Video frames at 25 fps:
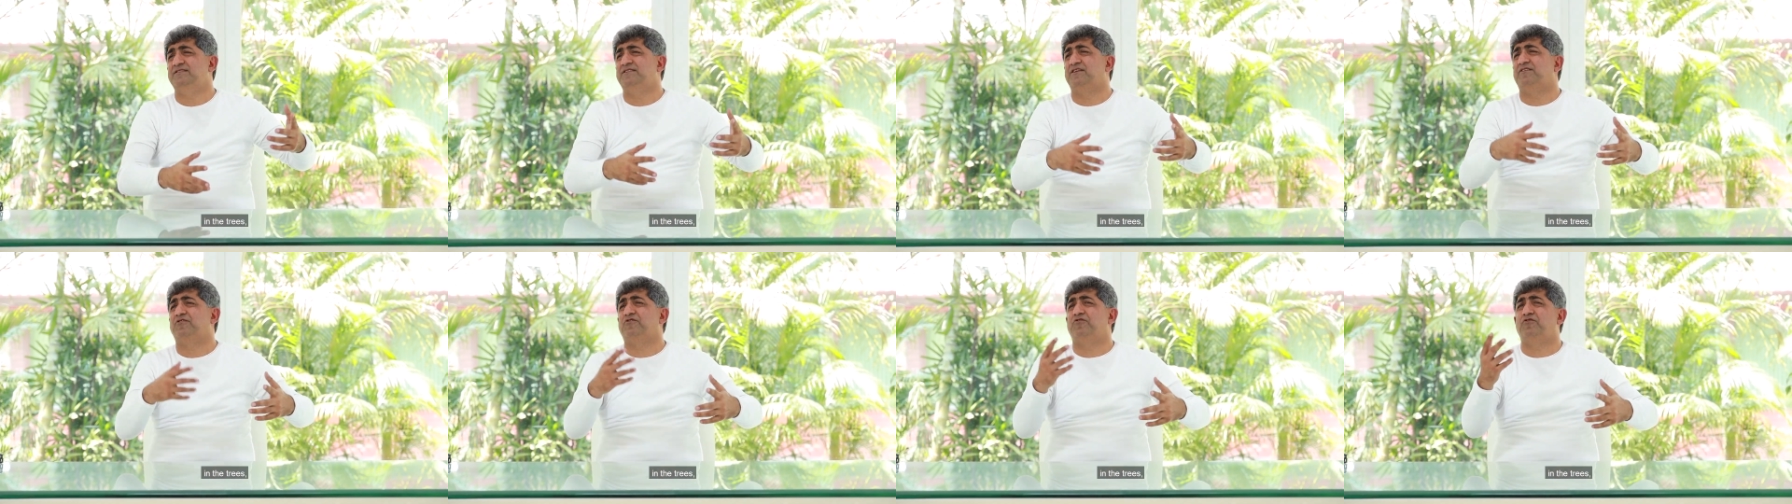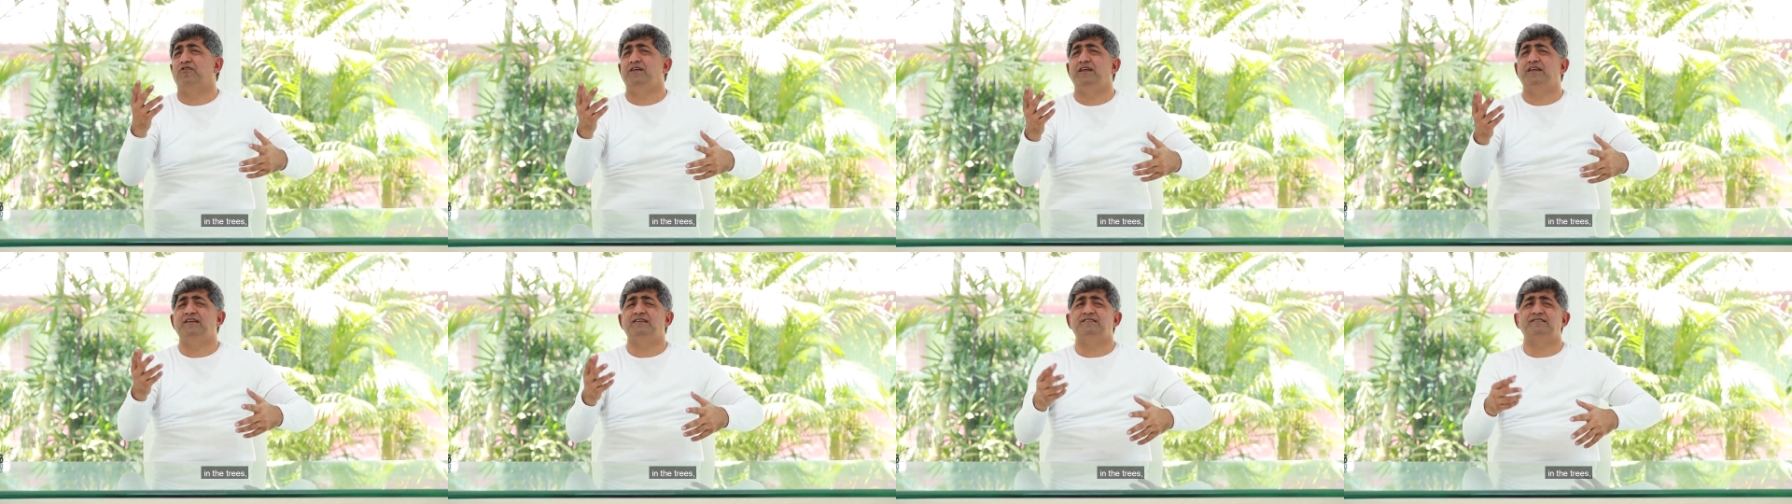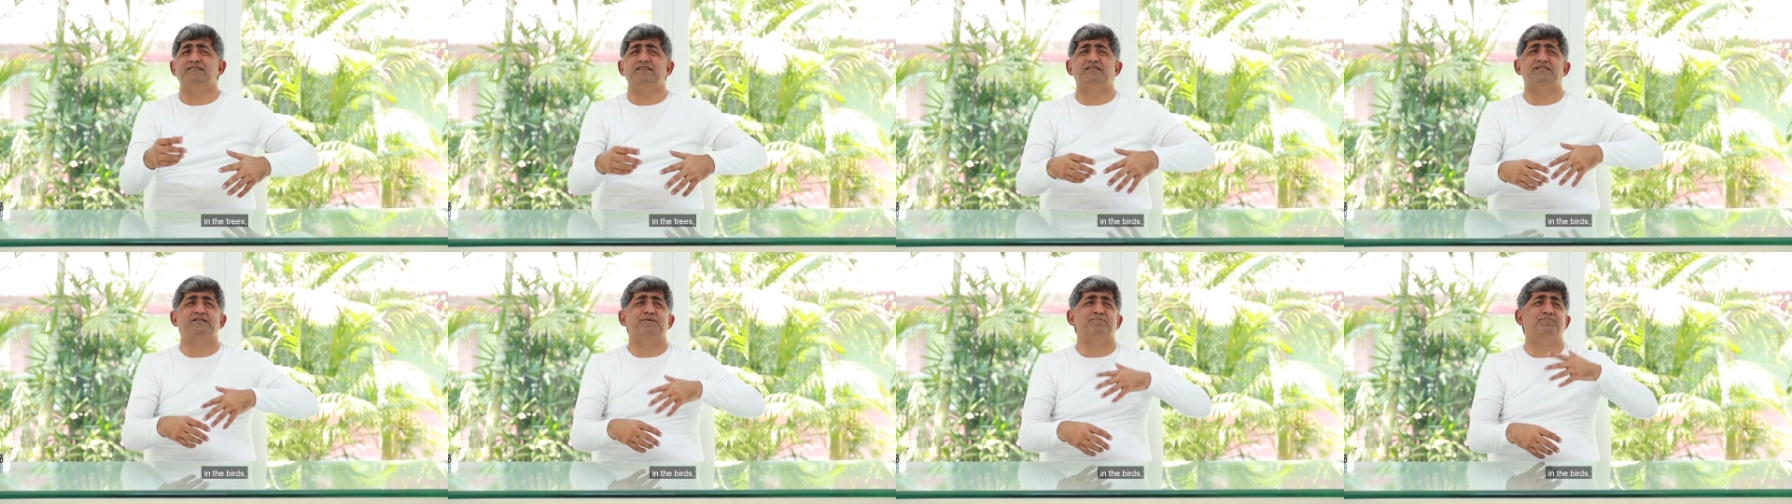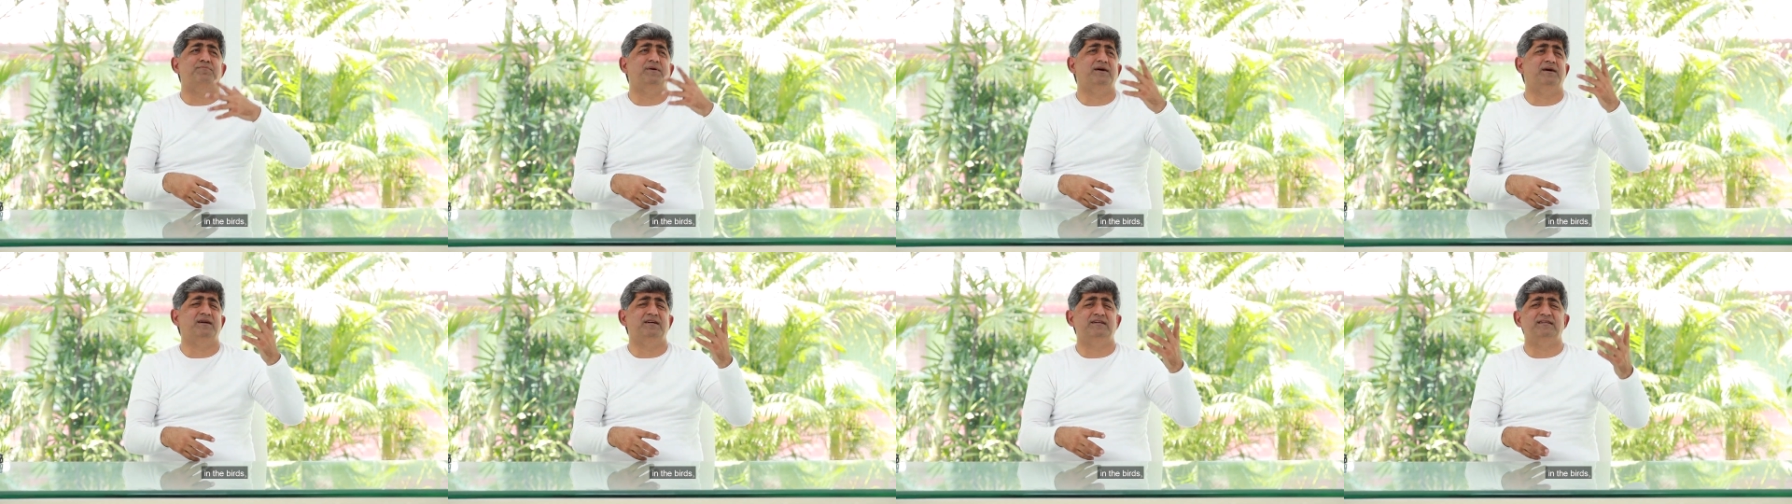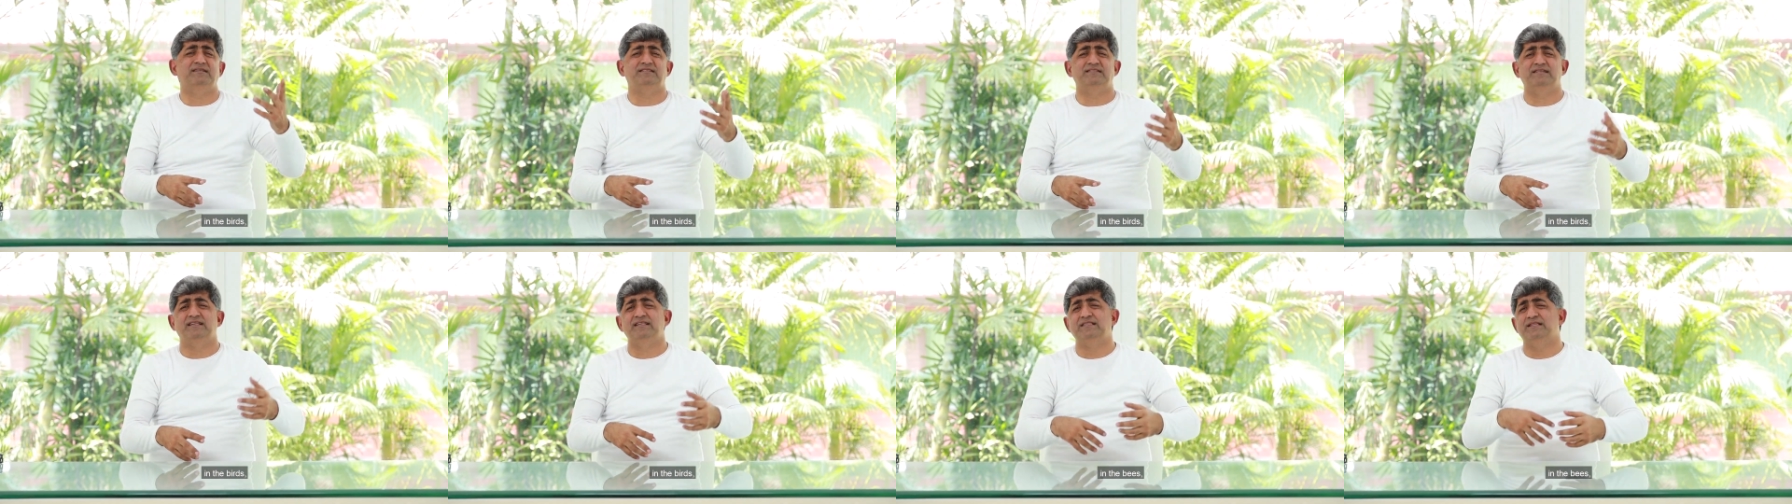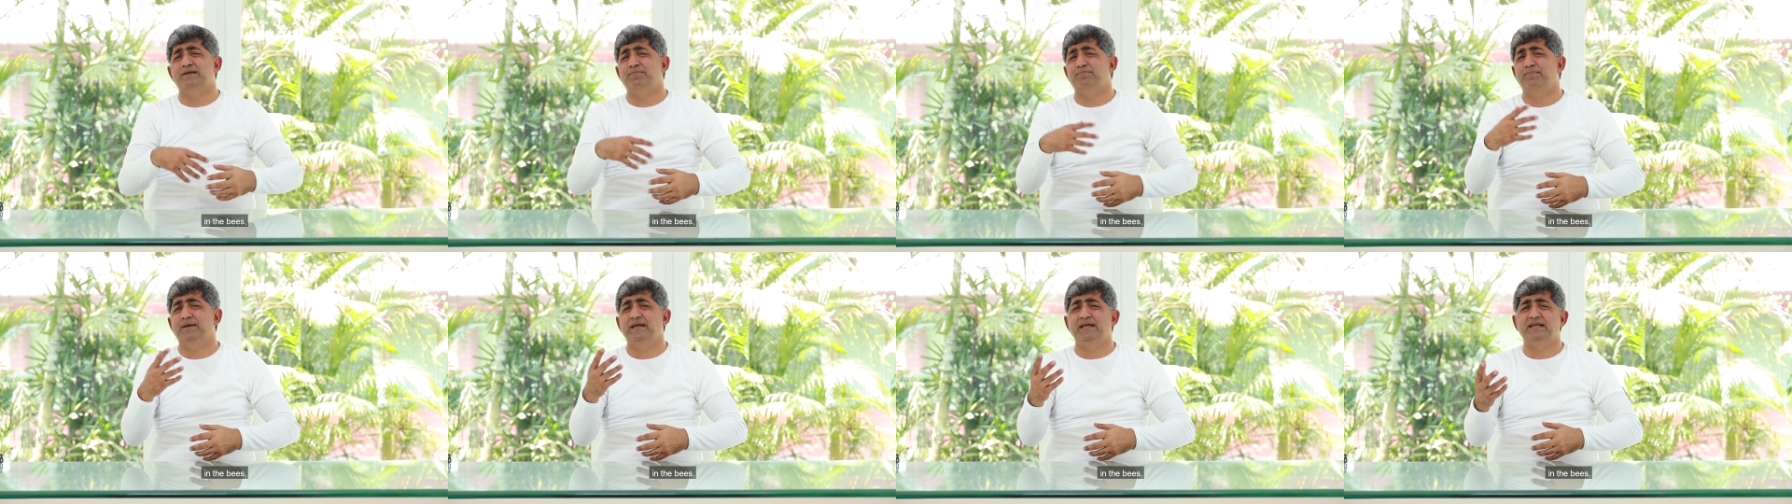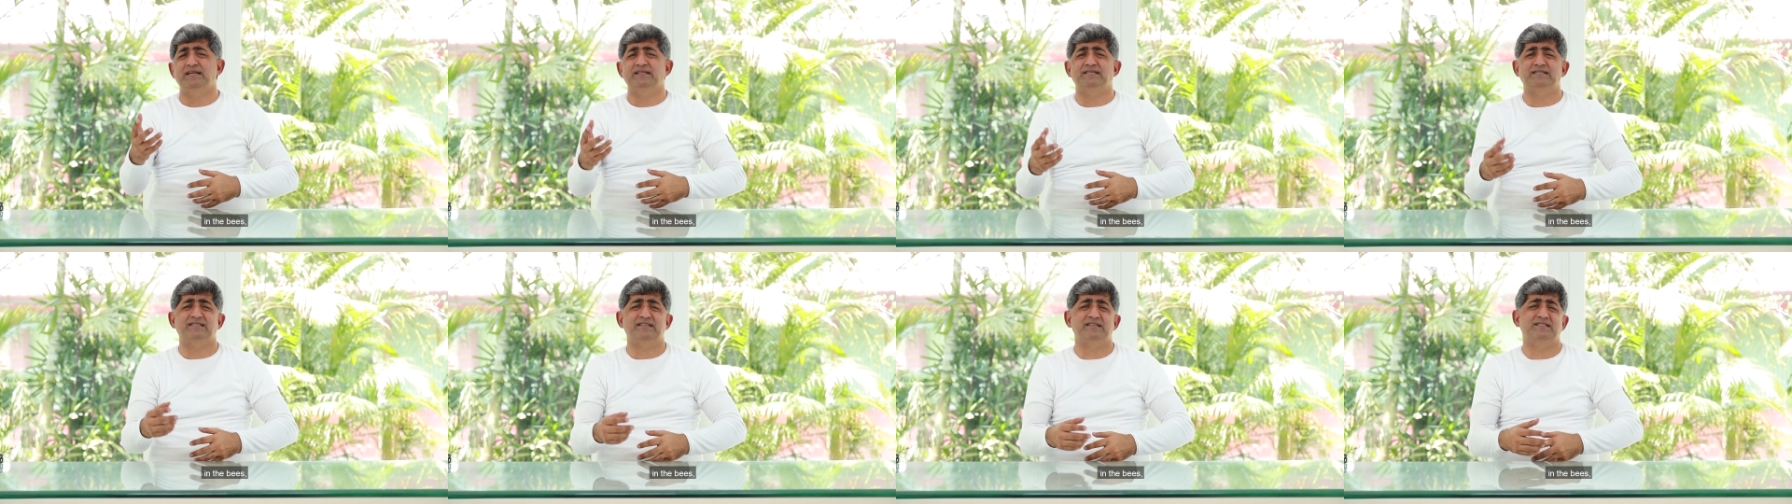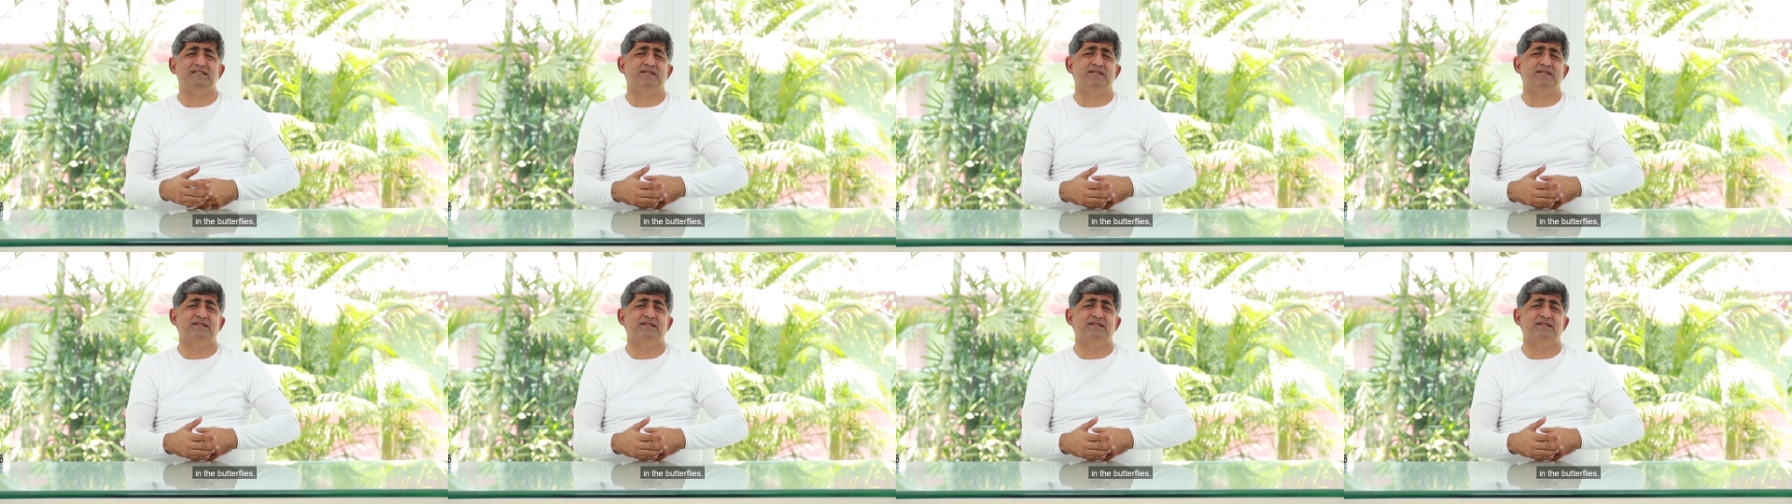in the trees, in the birds, in the bees,